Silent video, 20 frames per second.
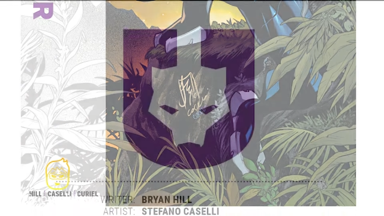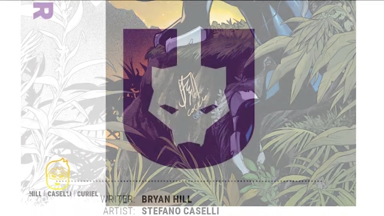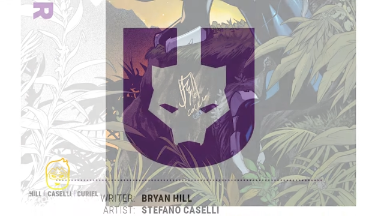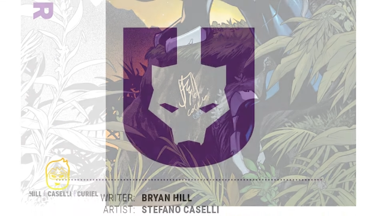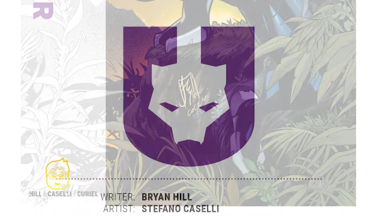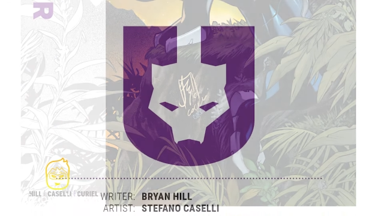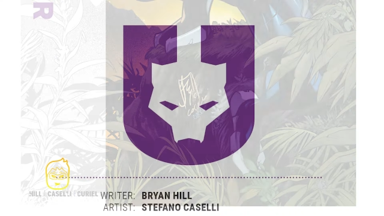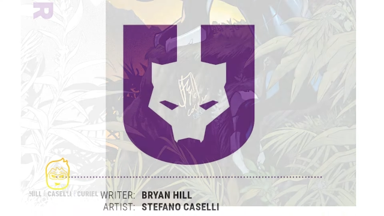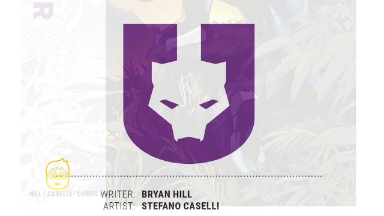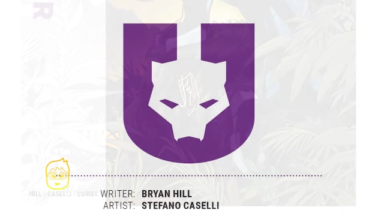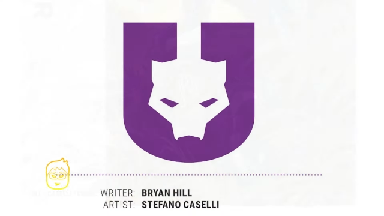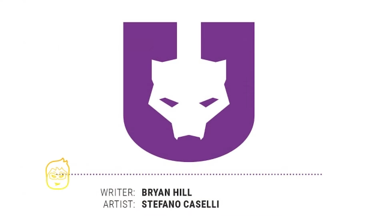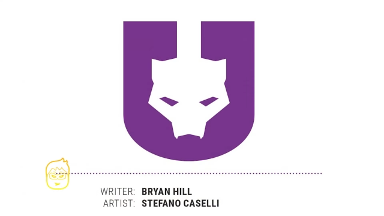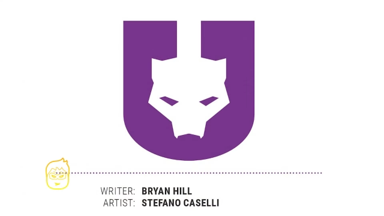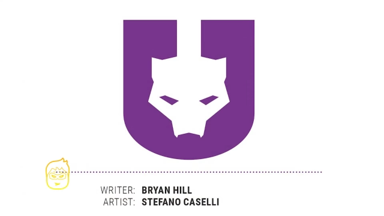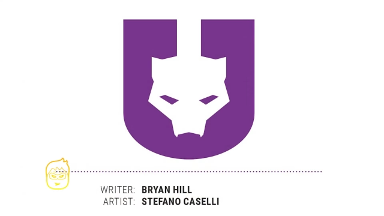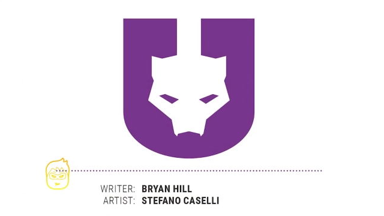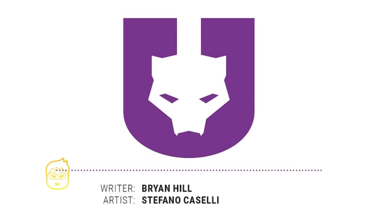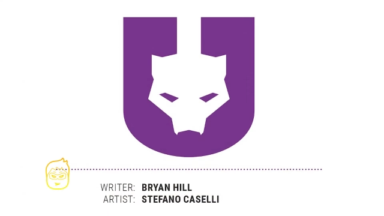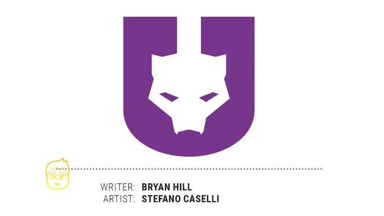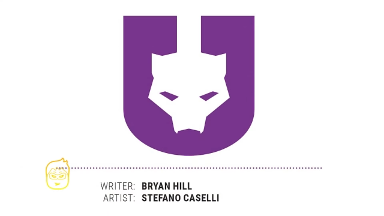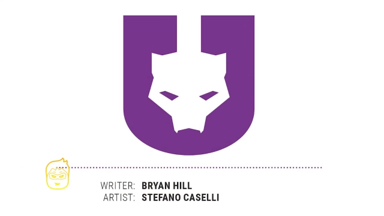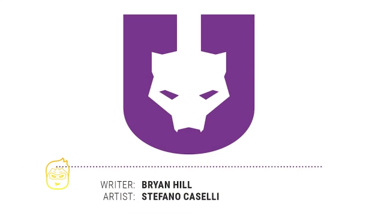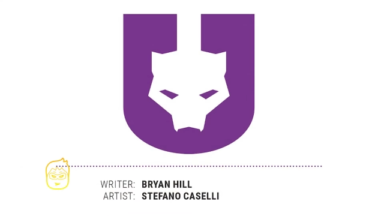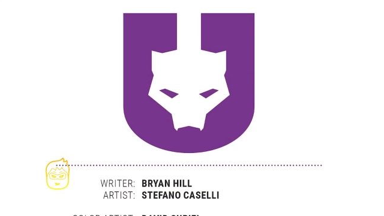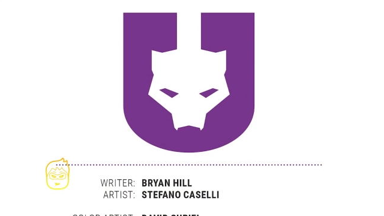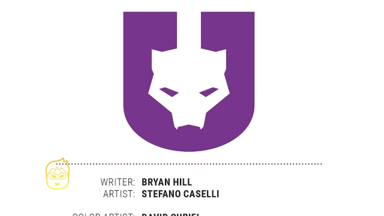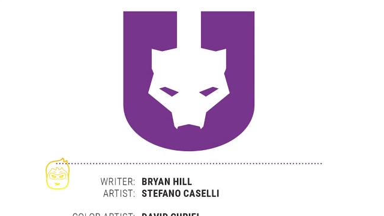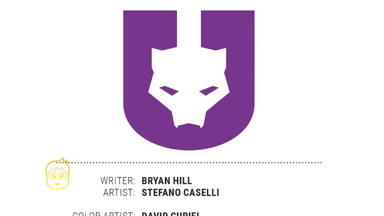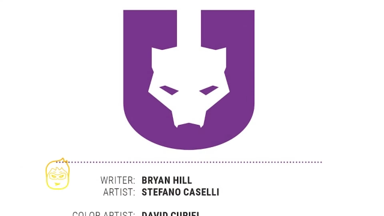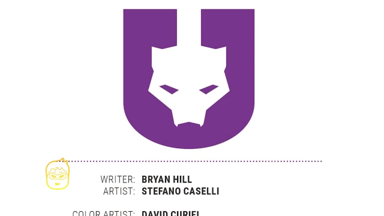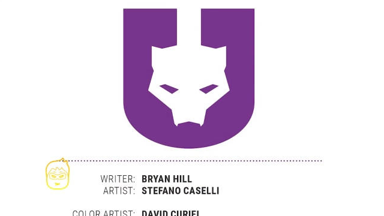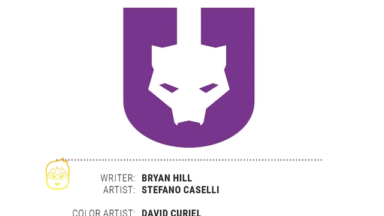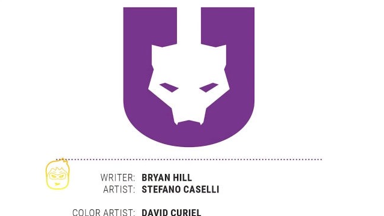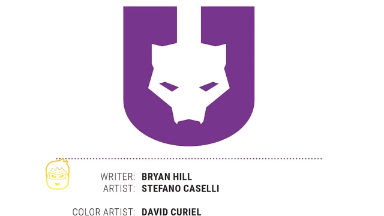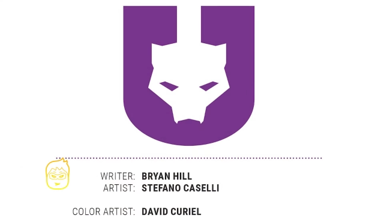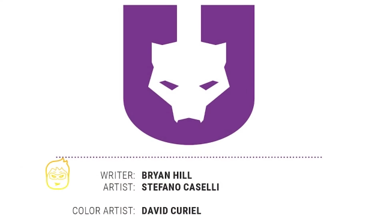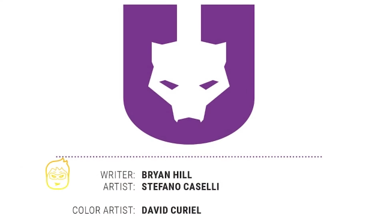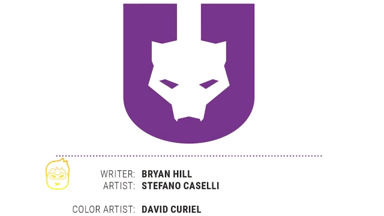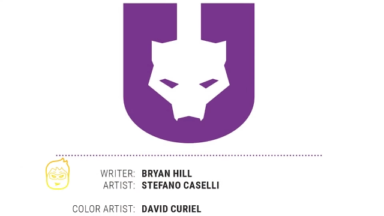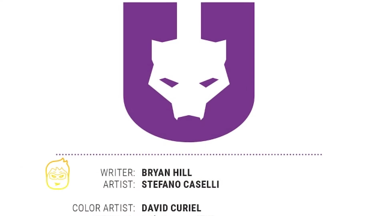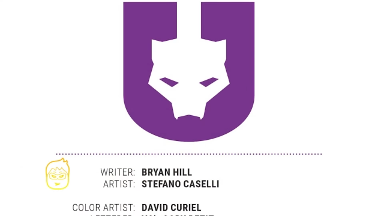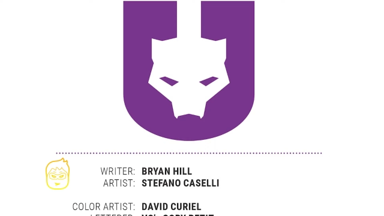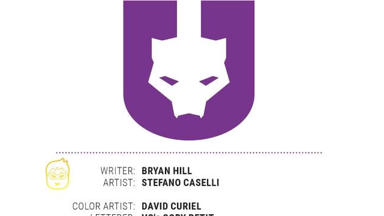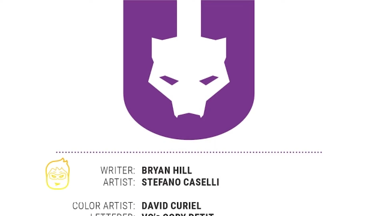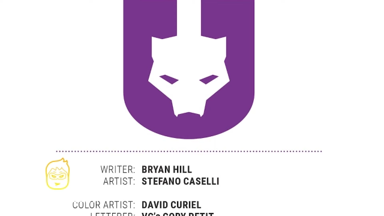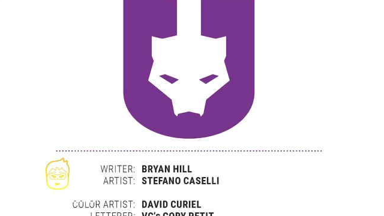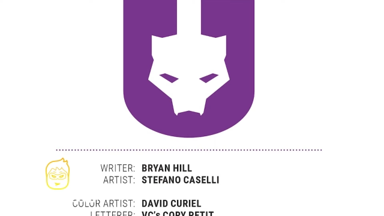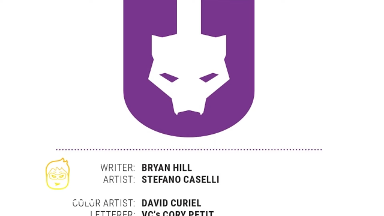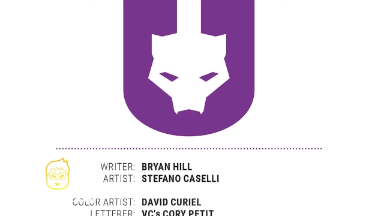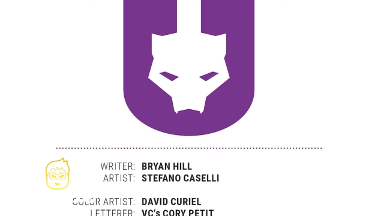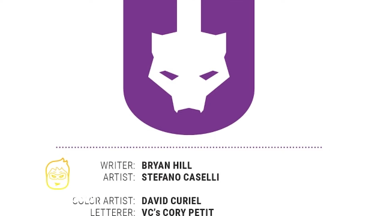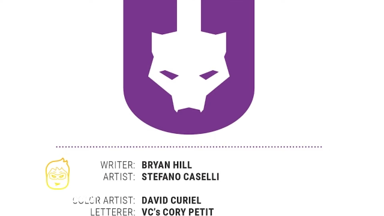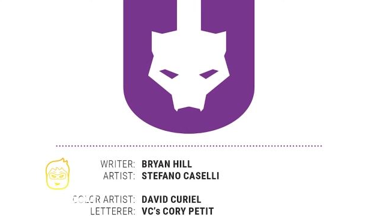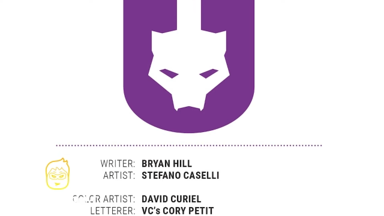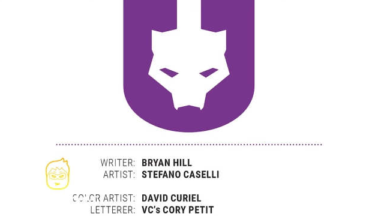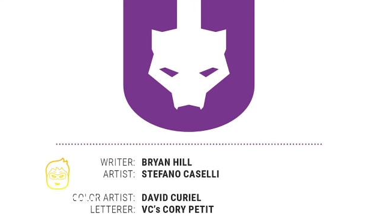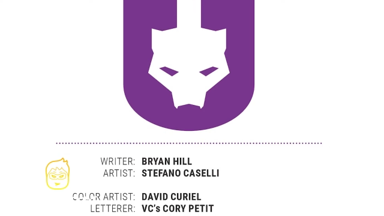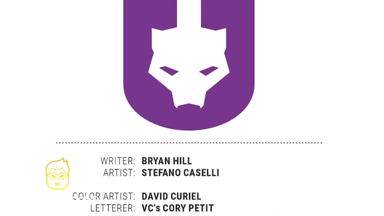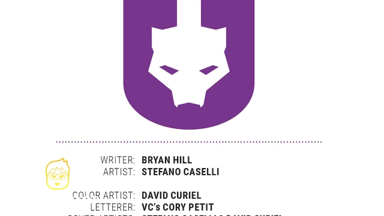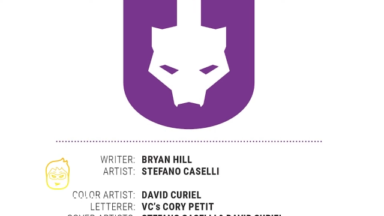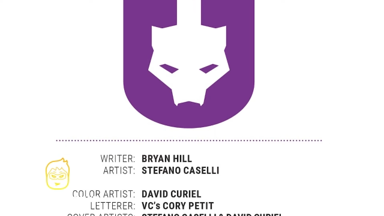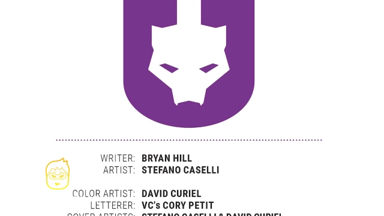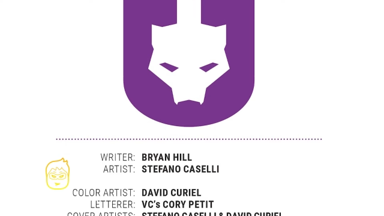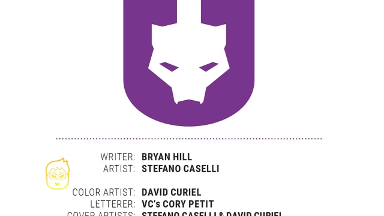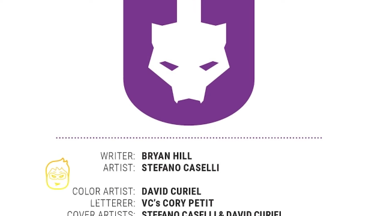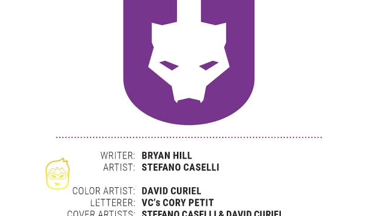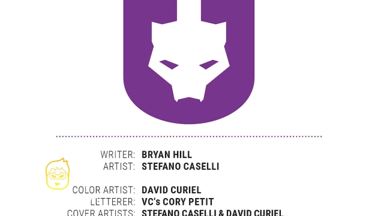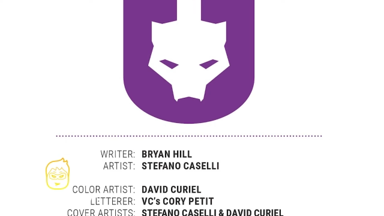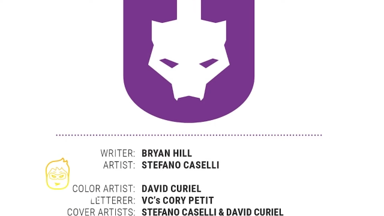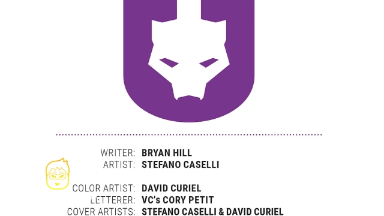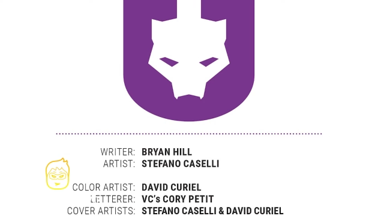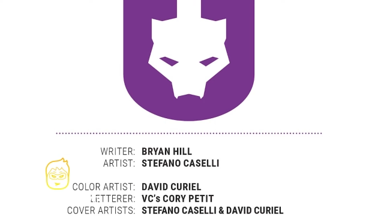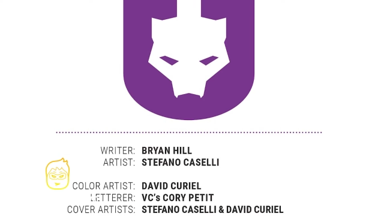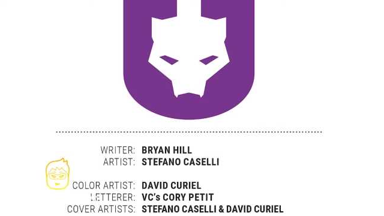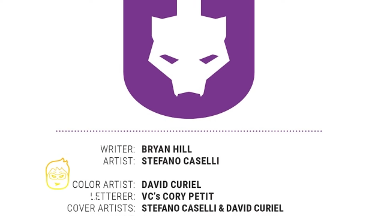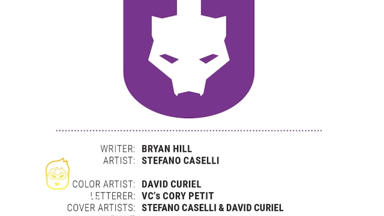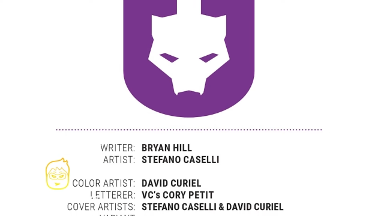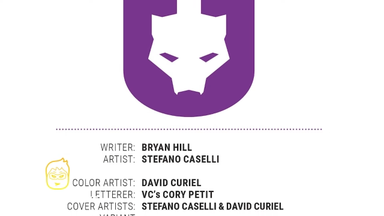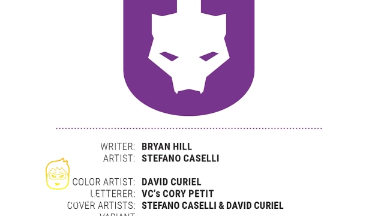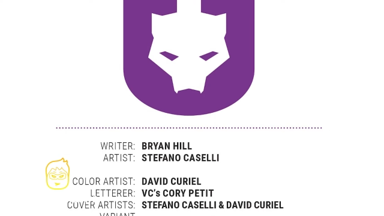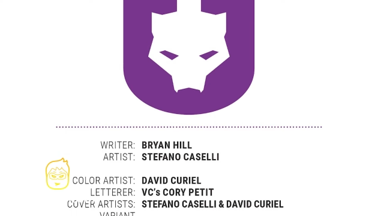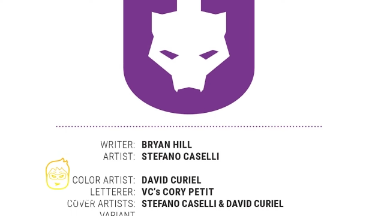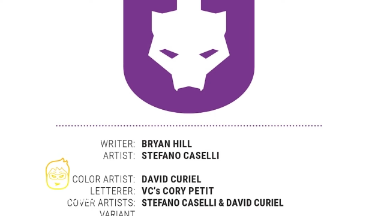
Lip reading: Nobody's mouth can be seen.